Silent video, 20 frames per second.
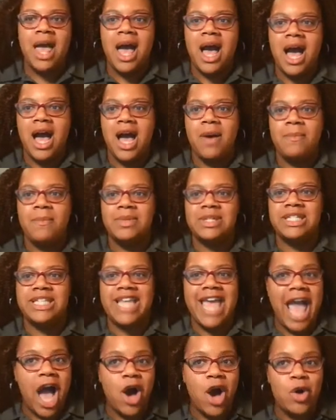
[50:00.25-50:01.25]

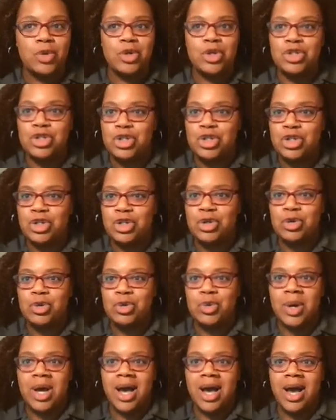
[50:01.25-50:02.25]
down
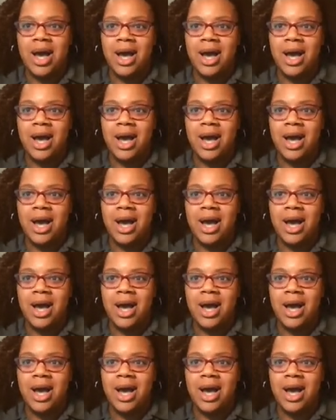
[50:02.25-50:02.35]
to